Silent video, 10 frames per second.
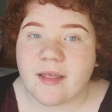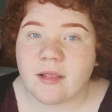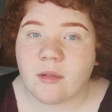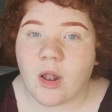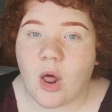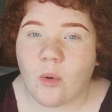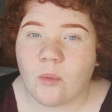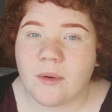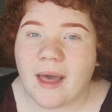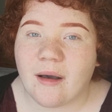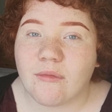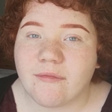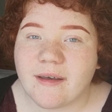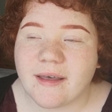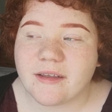is
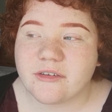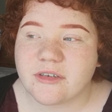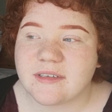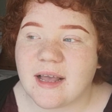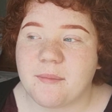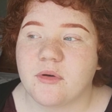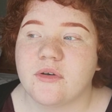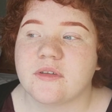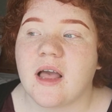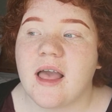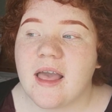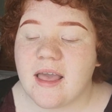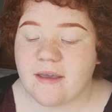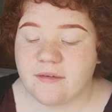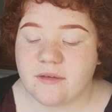unhealthy. Because
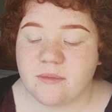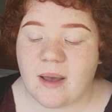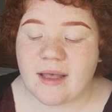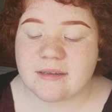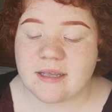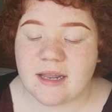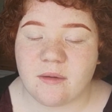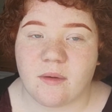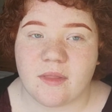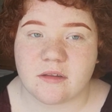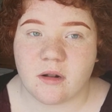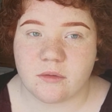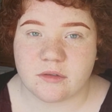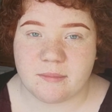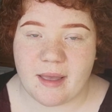if you ask anyone that's
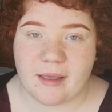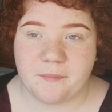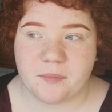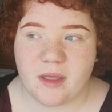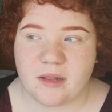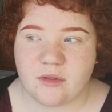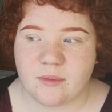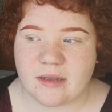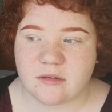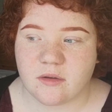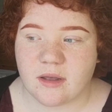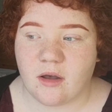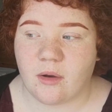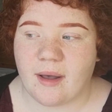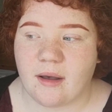close to me, and you ask, like,
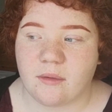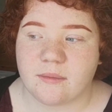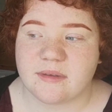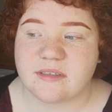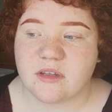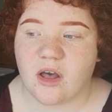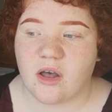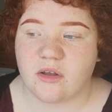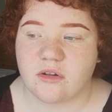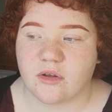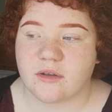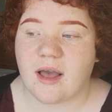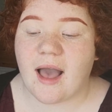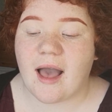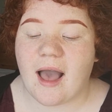oh, how is Kurt,
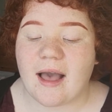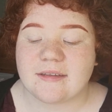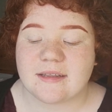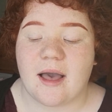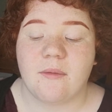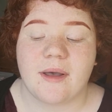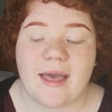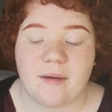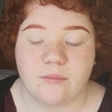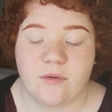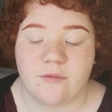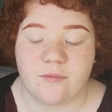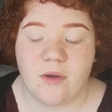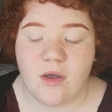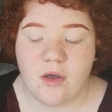like, ask how I am
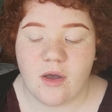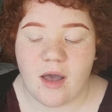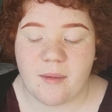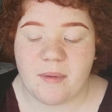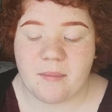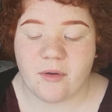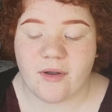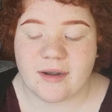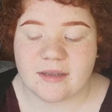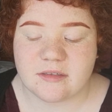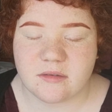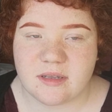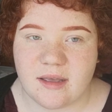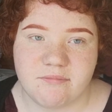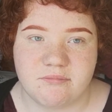about my granddad, so I
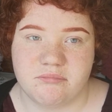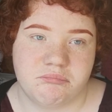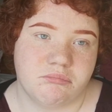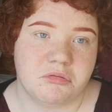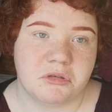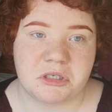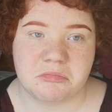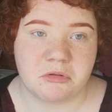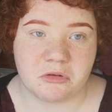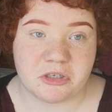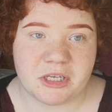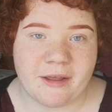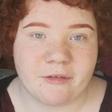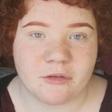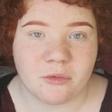said, look, she
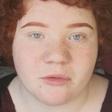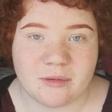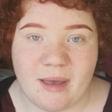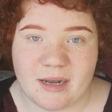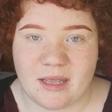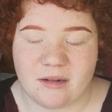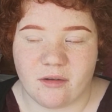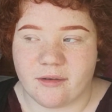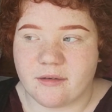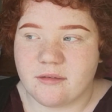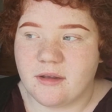never talks about it, like,